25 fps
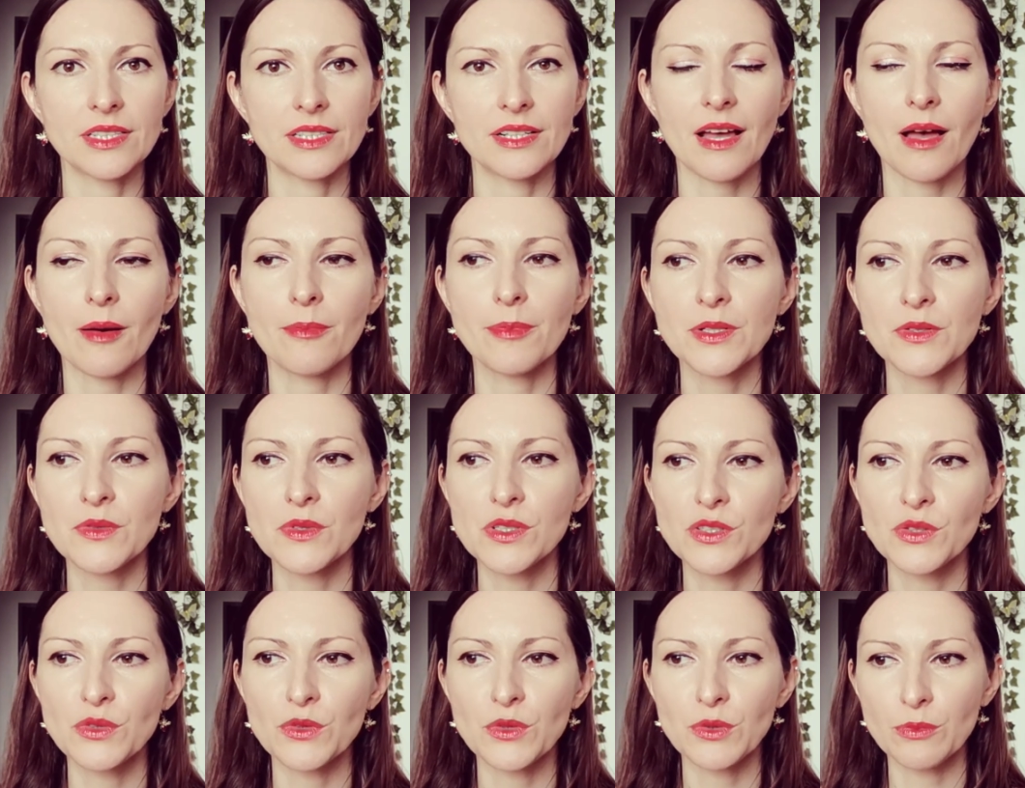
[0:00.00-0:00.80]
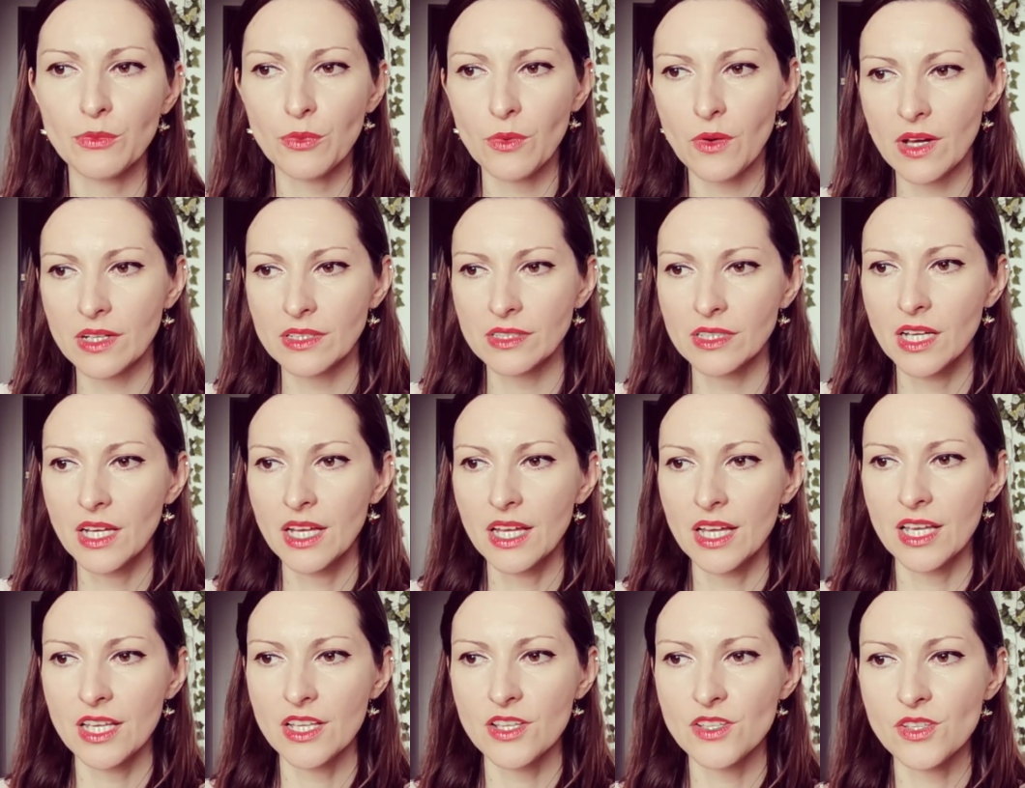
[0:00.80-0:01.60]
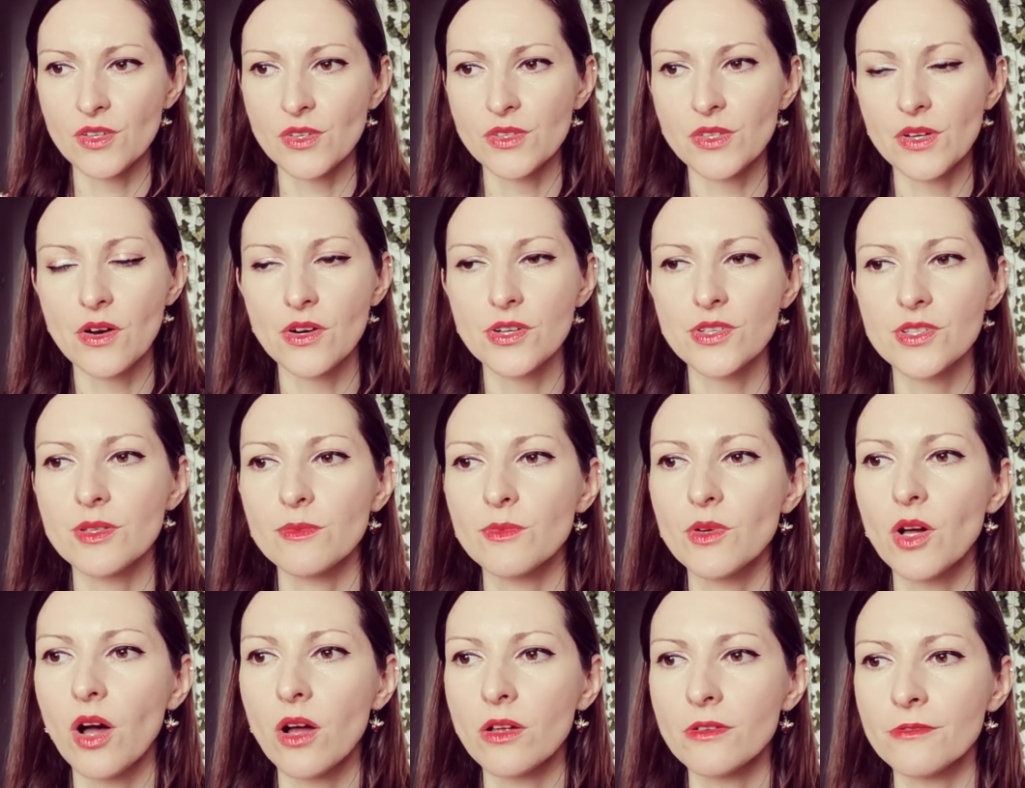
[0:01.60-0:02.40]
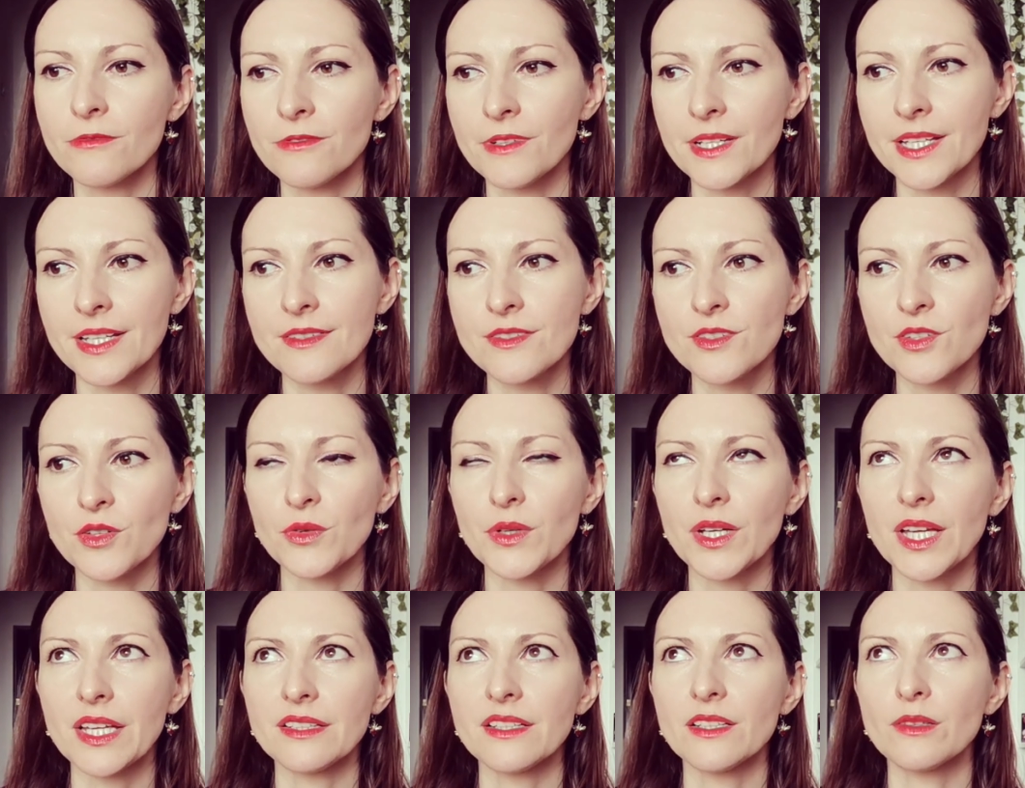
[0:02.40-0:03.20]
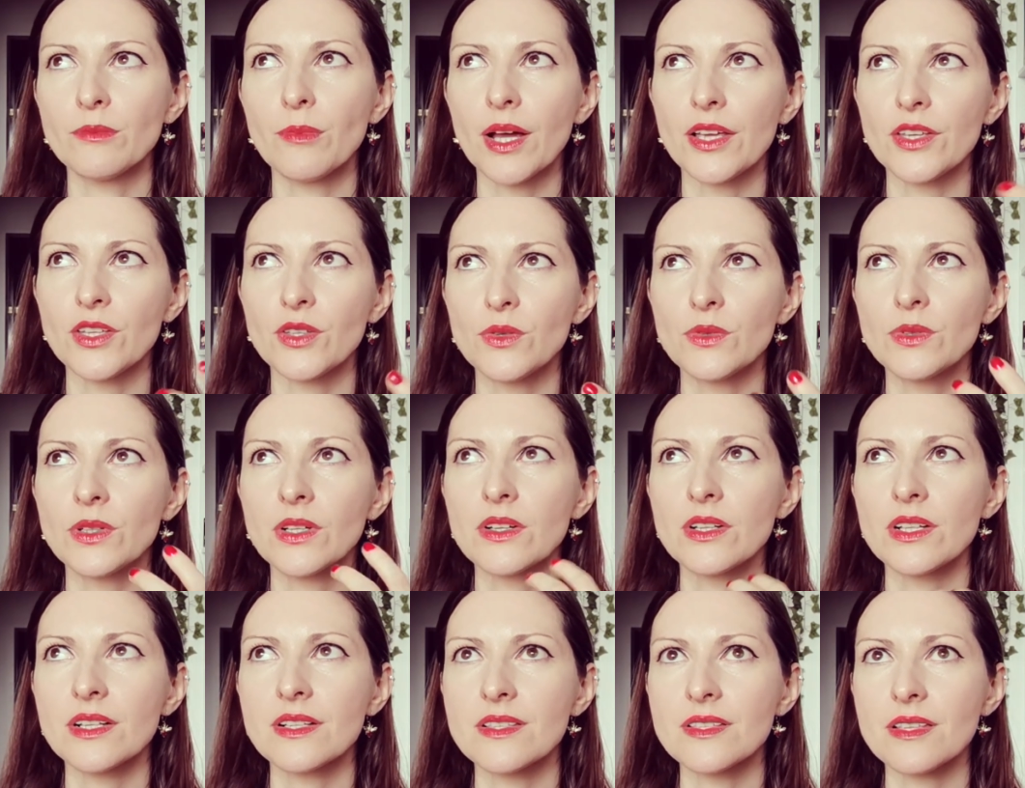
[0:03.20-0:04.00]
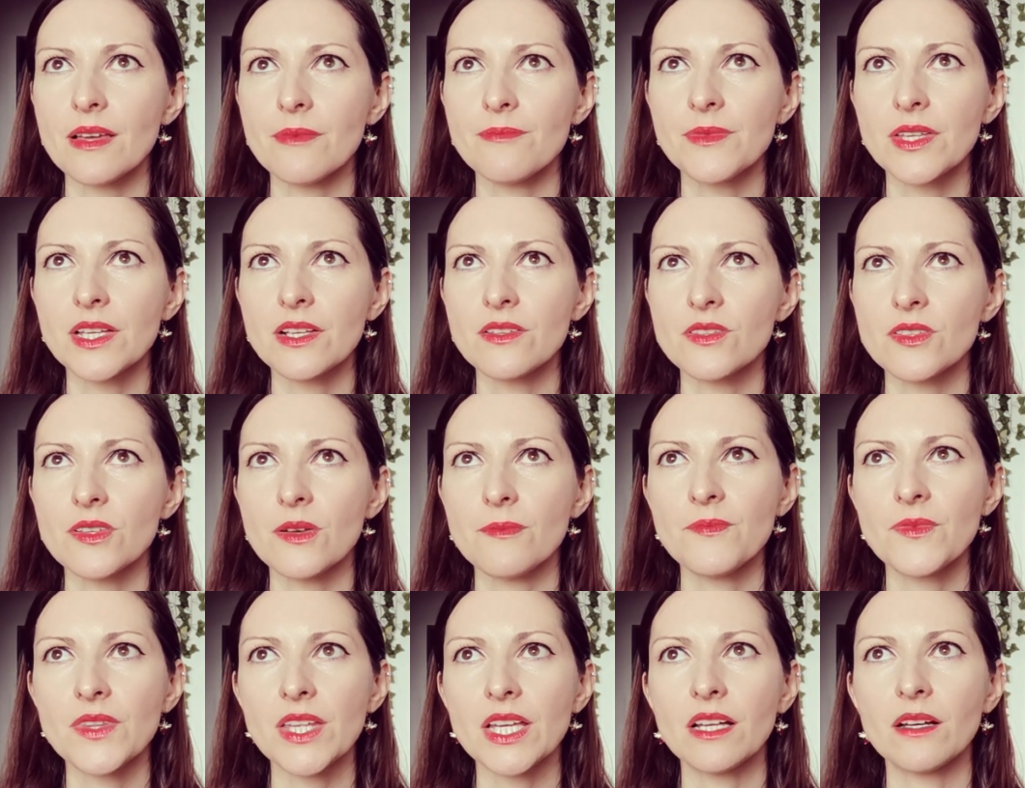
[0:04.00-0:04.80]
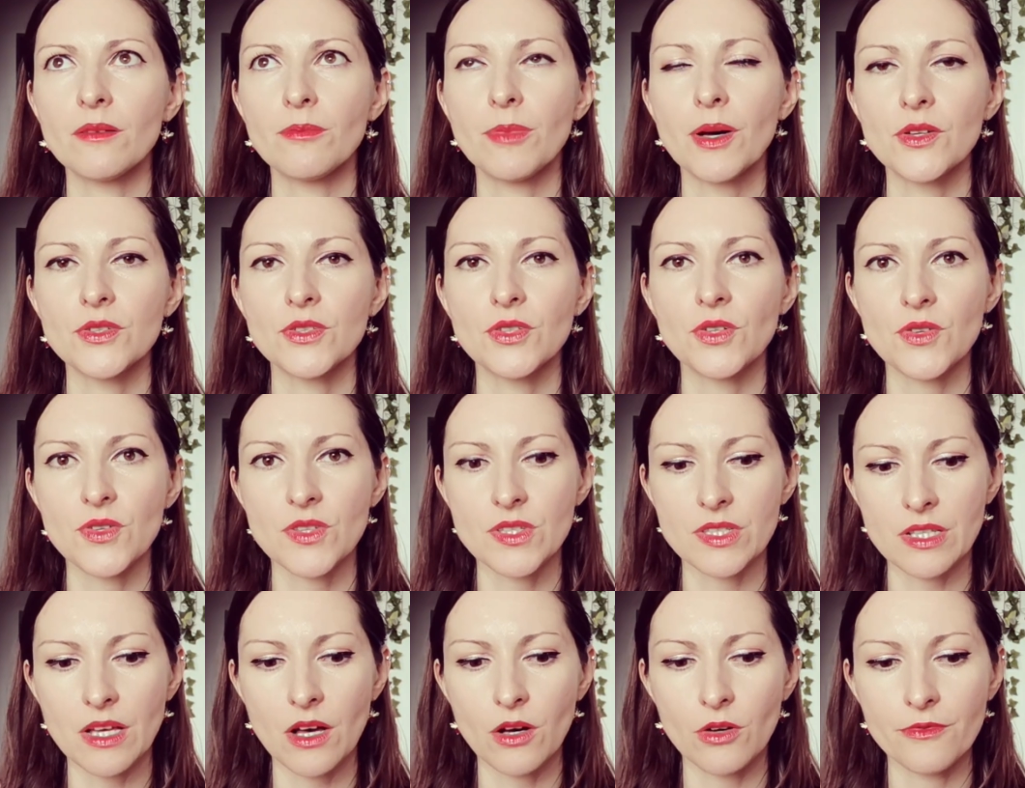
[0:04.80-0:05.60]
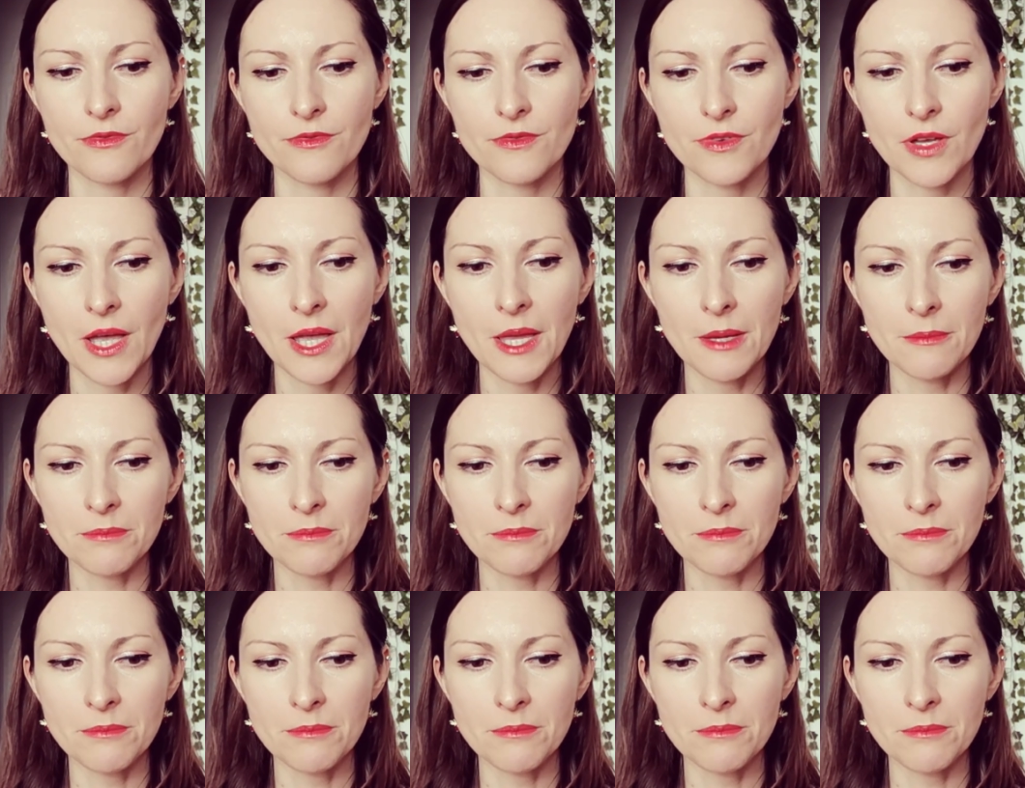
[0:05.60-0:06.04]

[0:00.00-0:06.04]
It happened with group 1. So there are some conflicts created by you not accepting something about yourself.